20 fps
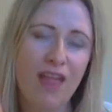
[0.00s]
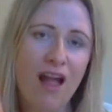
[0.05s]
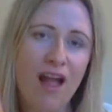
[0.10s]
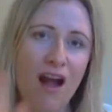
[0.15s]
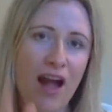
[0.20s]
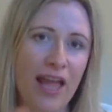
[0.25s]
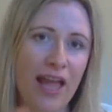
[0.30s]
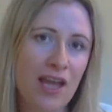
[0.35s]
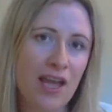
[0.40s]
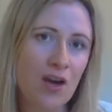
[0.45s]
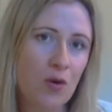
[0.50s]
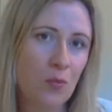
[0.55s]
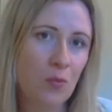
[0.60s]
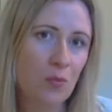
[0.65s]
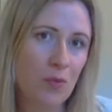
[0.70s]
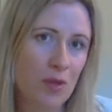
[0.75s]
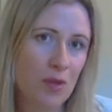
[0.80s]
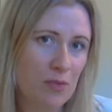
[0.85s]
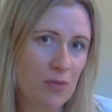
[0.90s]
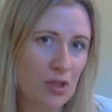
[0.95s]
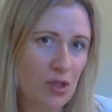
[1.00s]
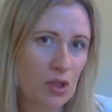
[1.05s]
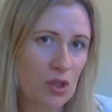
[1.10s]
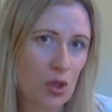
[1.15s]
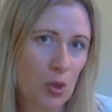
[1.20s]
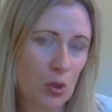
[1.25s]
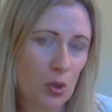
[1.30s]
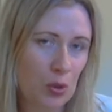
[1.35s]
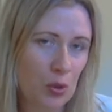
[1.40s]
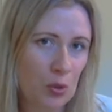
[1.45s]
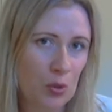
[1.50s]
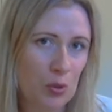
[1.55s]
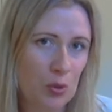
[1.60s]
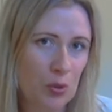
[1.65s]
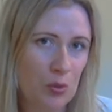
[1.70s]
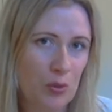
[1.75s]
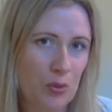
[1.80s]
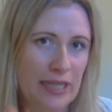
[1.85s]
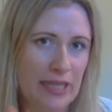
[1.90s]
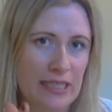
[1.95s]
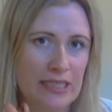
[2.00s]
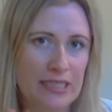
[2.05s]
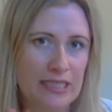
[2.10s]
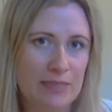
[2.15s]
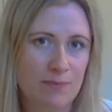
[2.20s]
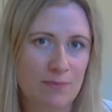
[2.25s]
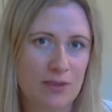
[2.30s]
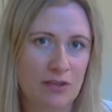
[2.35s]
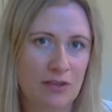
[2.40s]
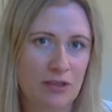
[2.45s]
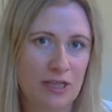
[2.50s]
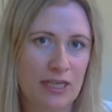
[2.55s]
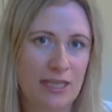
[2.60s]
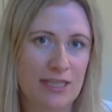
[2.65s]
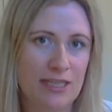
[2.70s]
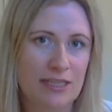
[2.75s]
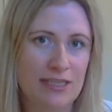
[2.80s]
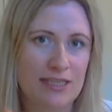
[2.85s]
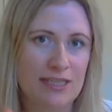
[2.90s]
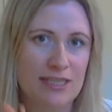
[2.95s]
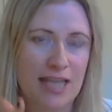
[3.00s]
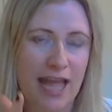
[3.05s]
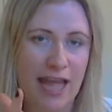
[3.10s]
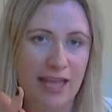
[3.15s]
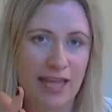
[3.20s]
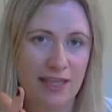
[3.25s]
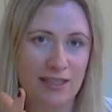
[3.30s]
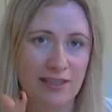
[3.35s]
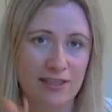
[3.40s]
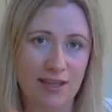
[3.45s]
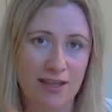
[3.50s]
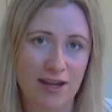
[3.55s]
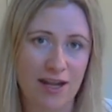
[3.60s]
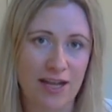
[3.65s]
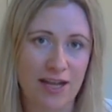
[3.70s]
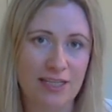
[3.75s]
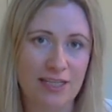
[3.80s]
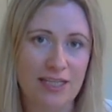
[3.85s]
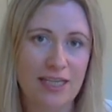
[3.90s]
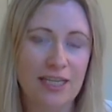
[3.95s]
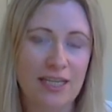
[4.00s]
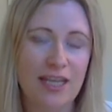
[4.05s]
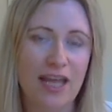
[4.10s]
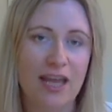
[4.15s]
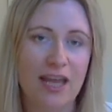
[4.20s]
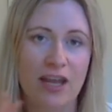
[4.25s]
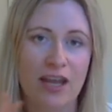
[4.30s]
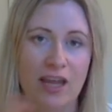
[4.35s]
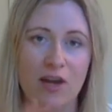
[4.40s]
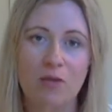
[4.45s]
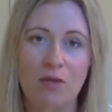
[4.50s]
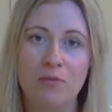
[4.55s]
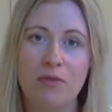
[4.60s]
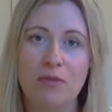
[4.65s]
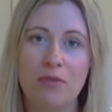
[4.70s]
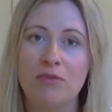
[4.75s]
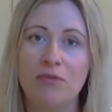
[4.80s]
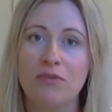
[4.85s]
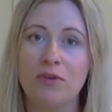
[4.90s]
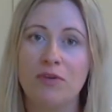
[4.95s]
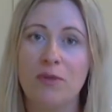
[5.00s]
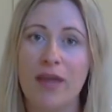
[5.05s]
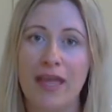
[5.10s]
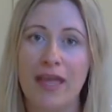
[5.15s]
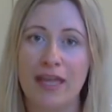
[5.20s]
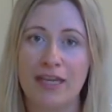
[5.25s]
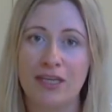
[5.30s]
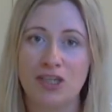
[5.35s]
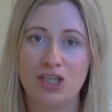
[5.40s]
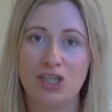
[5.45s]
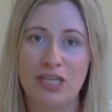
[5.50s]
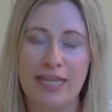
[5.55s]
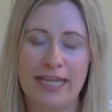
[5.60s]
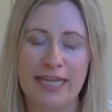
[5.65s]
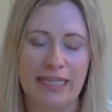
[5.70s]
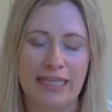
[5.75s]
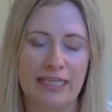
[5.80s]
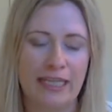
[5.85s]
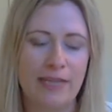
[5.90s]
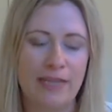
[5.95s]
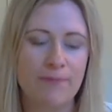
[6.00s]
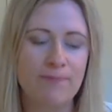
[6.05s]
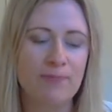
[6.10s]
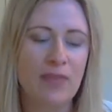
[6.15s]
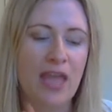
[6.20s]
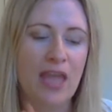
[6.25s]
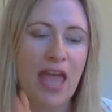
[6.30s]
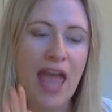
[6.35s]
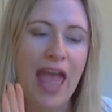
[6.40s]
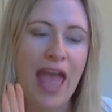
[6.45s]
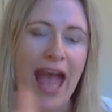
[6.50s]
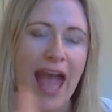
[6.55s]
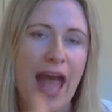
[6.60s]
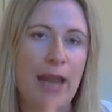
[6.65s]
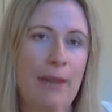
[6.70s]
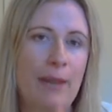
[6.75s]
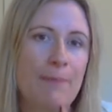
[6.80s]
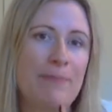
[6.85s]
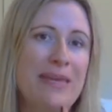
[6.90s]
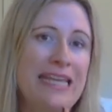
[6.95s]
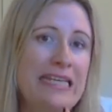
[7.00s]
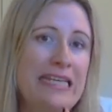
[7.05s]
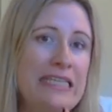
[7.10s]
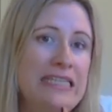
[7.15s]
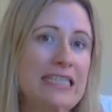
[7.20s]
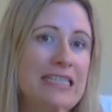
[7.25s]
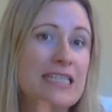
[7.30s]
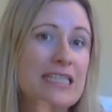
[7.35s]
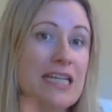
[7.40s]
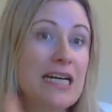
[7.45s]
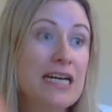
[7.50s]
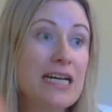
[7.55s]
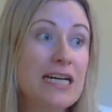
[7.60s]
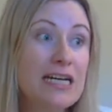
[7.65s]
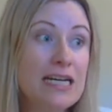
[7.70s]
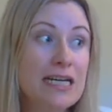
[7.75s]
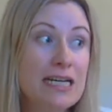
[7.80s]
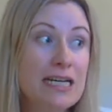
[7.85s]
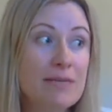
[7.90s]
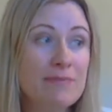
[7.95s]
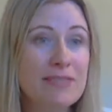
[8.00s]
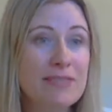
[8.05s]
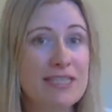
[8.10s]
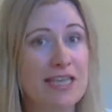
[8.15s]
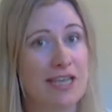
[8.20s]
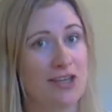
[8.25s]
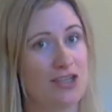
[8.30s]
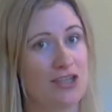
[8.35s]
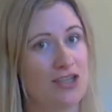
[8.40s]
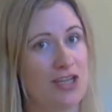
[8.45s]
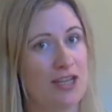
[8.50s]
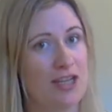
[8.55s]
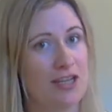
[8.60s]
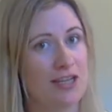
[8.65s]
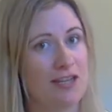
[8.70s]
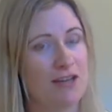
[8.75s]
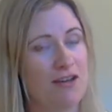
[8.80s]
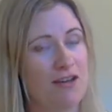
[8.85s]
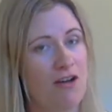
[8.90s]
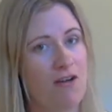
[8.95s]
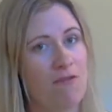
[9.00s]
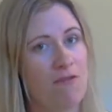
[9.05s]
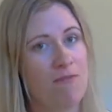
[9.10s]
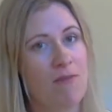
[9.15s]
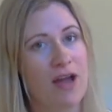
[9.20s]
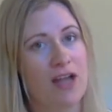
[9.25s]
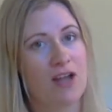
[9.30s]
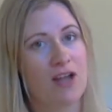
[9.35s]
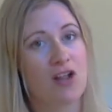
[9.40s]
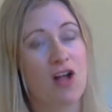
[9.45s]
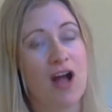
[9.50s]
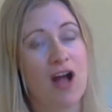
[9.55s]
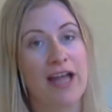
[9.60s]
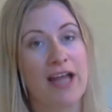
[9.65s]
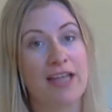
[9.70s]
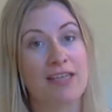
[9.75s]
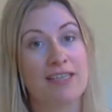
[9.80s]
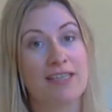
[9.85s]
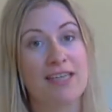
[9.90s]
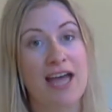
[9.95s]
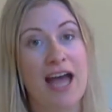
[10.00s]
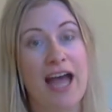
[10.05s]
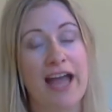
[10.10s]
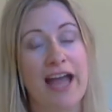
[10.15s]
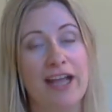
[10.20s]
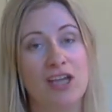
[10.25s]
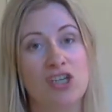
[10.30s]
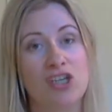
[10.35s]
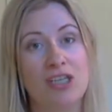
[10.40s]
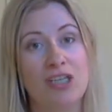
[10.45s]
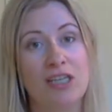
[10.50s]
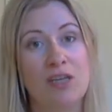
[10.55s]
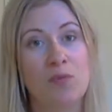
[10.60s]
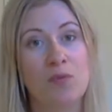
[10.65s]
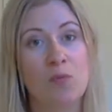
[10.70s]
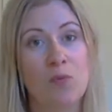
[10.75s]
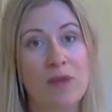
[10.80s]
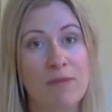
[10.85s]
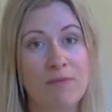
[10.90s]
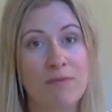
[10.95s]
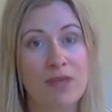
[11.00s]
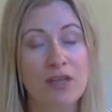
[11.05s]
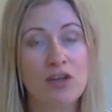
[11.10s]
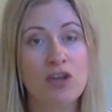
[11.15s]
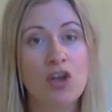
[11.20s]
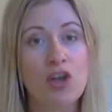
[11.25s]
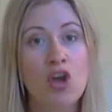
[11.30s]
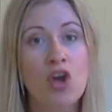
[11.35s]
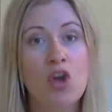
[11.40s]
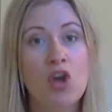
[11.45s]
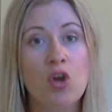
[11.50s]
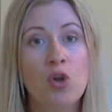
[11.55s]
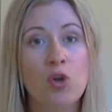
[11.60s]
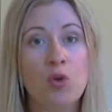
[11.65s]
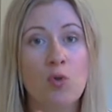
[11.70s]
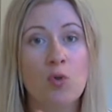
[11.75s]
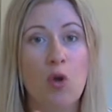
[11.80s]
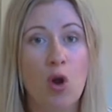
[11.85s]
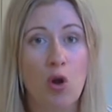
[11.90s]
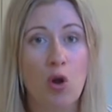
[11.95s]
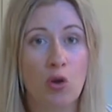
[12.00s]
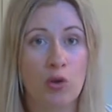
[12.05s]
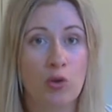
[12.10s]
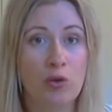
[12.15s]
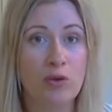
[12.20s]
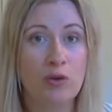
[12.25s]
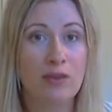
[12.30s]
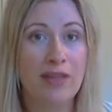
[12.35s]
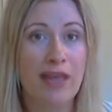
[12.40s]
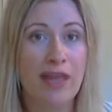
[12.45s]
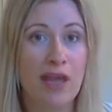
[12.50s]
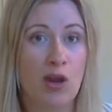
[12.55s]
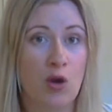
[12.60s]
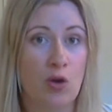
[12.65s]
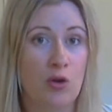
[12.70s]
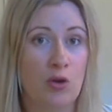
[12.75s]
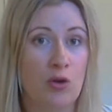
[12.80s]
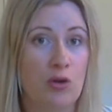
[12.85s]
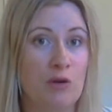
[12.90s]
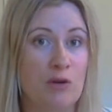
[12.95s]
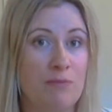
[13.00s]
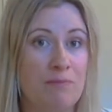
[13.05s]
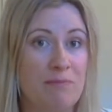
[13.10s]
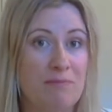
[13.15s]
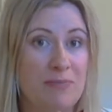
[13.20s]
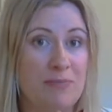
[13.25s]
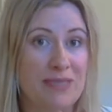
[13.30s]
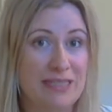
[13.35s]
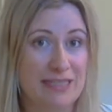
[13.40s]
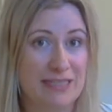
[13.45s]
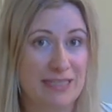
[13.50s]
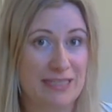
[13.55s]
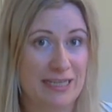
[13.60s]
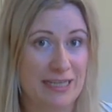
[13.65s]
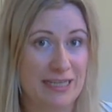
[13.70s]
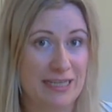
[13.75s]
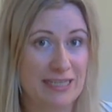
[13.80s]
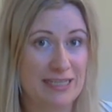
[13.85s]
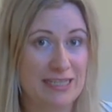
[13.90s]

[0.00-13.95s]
I help women who experience anxiety and I help them through energy healing, and a big subsection of my clients are actually women who own their own business.